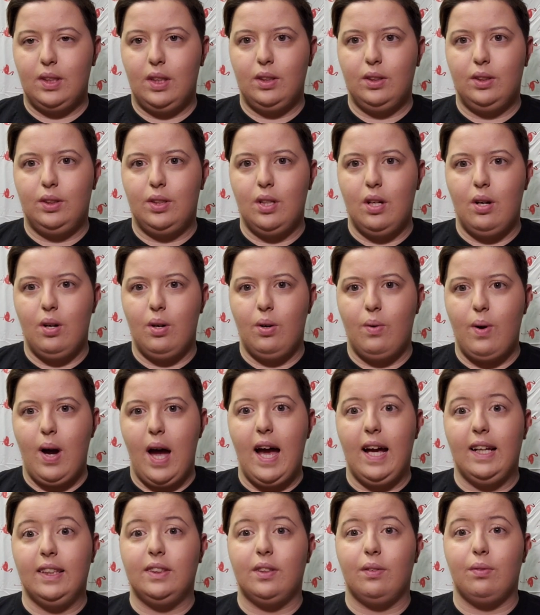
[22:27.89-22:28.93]
So,
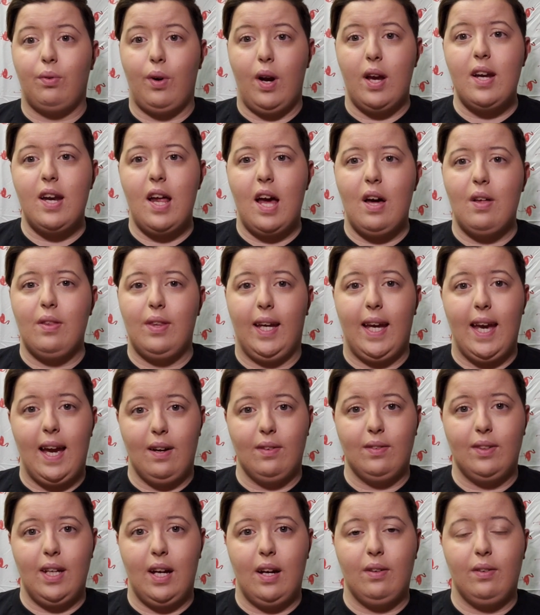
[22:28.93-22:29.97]
as of right now, the
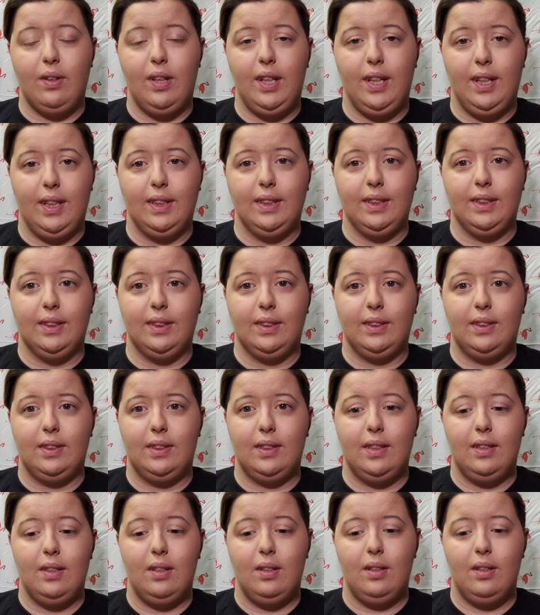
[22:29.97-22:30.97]
countdown is